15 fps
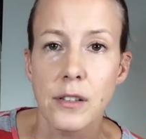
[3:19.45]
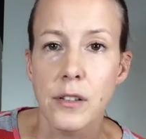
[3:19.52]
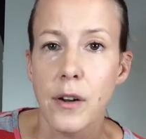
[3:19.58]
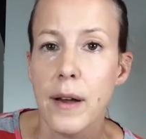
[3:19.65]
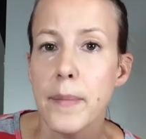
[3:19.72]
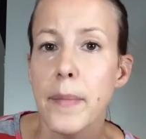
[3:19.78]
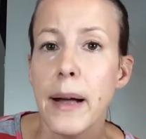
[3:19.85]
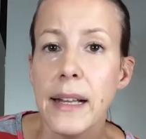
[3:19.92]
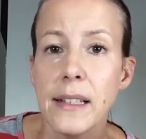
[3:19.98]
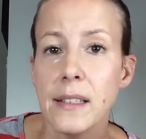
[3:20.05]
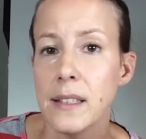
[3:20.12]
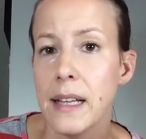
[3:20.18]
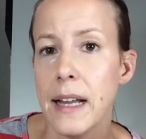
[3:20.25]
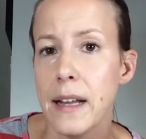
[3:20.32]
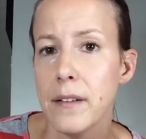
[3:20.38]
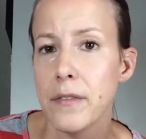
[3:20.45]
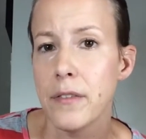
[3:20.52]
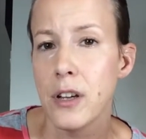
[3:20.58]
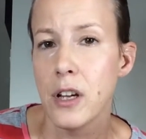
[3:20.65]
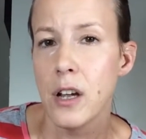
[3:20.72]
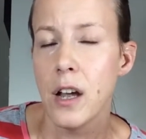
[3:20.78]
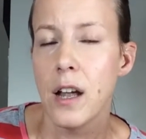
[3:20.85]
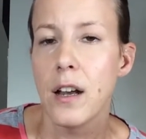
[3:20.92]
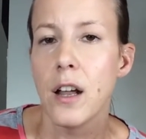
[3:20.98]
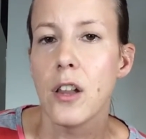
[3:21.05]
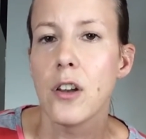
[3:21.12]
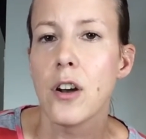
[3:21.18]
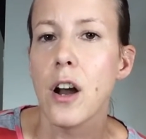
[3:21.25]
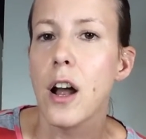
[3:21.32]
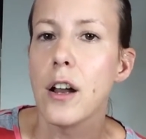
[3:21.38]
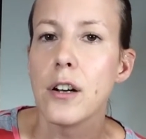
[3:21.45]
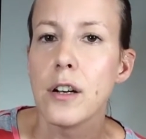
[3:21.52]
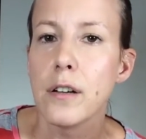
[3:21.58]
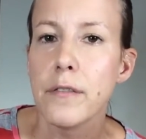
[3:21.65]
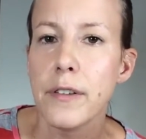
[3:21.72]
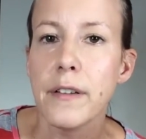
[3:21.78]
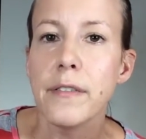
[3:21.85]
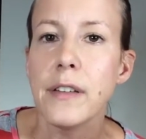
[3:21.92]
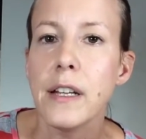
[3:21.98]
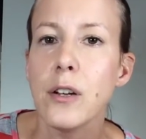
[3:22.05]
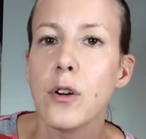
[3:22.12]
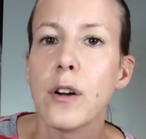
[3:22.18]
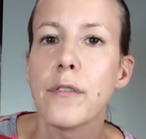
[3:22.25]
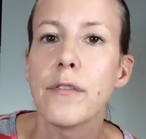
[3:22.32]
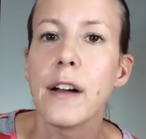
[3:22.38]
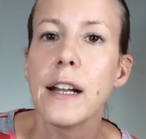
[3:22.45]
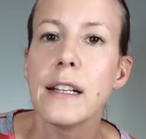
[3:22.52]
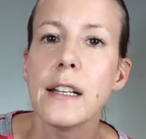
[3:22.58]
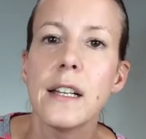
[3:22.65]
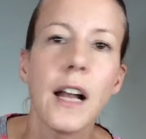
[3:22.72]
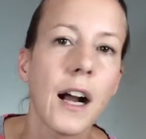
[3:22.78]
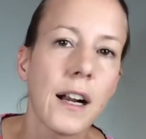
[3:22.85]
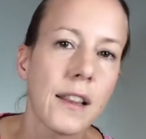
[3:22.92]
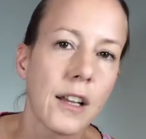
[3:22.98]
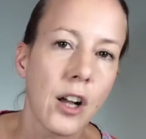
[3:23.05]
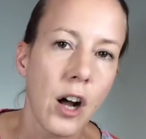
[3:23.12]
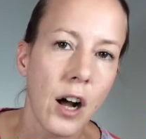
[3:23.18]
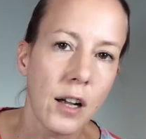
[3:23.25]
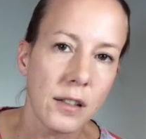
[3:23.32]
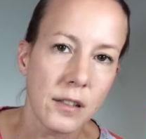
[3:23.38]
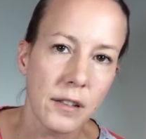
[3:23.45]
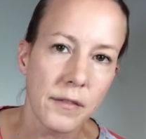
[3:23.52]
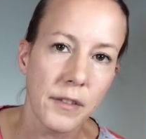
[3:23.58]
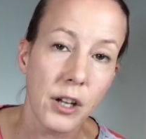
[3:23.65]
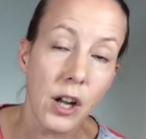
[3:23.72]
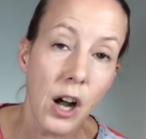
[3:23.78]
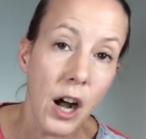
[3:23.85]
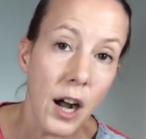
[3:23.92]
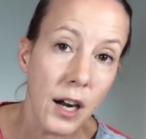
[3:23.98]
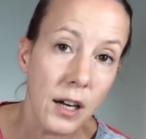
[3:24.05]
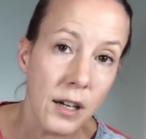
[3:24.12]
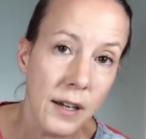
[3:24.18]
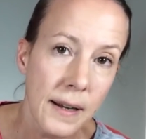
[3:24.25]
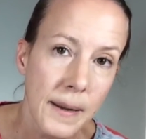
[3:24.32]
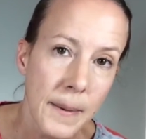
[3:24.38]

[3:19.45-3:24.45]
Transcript: So I might save another $150, or if I deduct the cost of the caulk